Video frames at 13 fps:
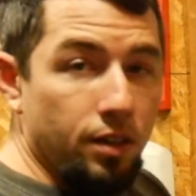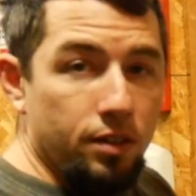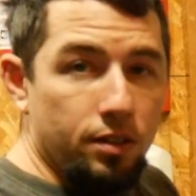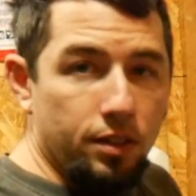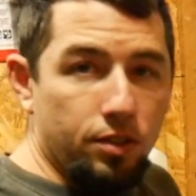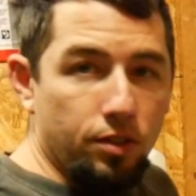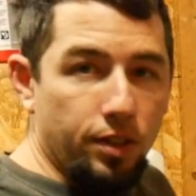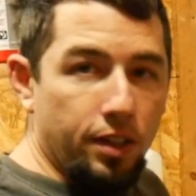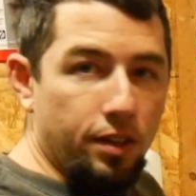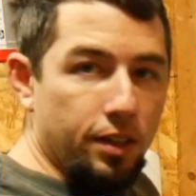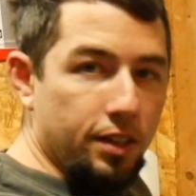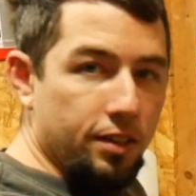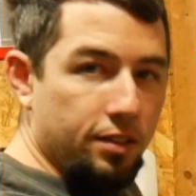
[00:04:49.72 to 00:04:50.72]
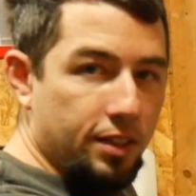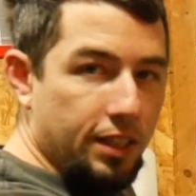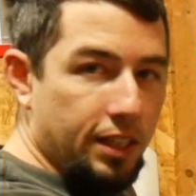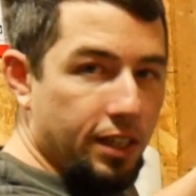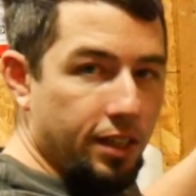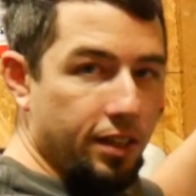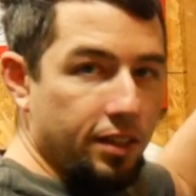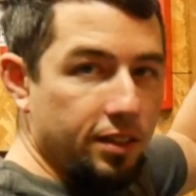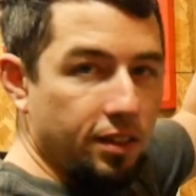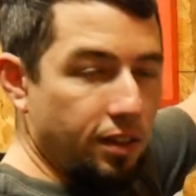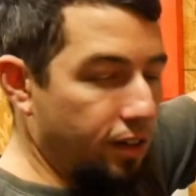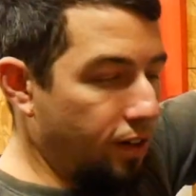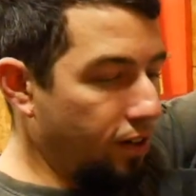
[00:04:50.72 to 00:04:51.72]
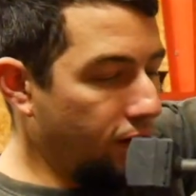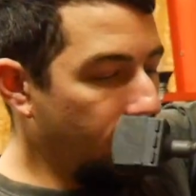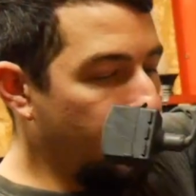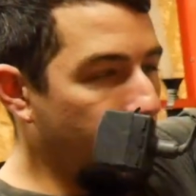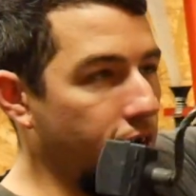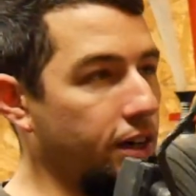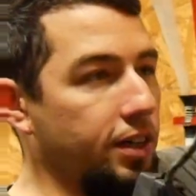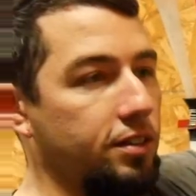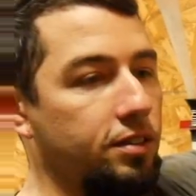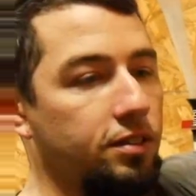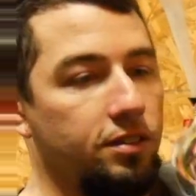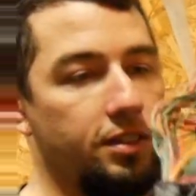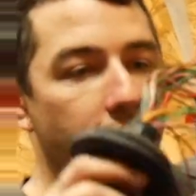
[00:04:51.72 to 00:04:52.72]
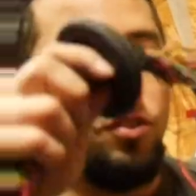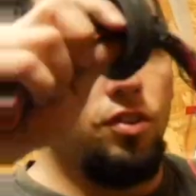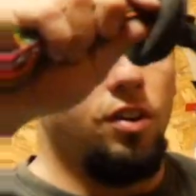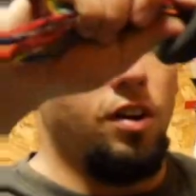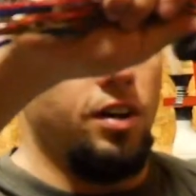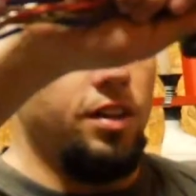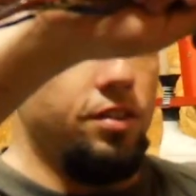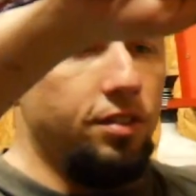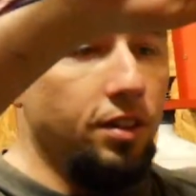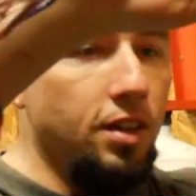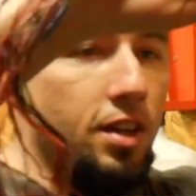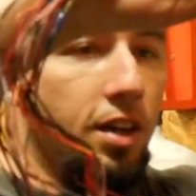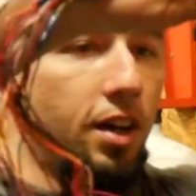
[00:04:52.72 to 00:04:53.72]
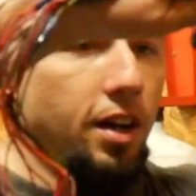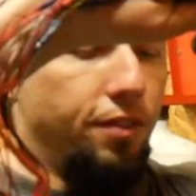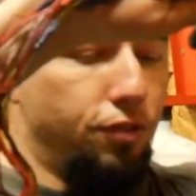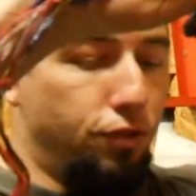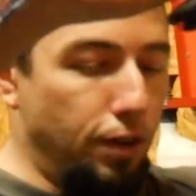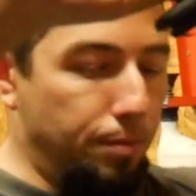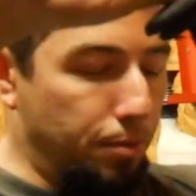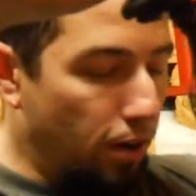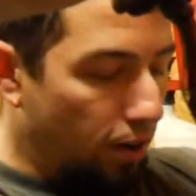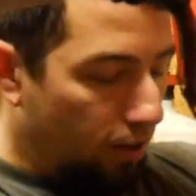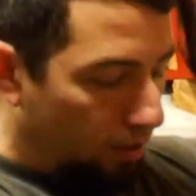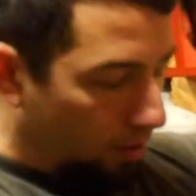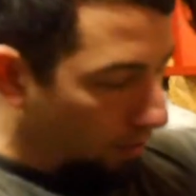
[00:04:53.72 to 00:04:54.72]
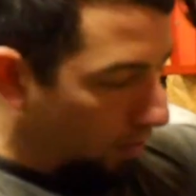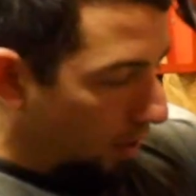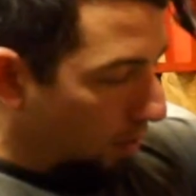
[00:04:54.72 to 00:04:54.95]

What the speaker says: All right, so here is the harness. This is the engine harness. I have stripped all of the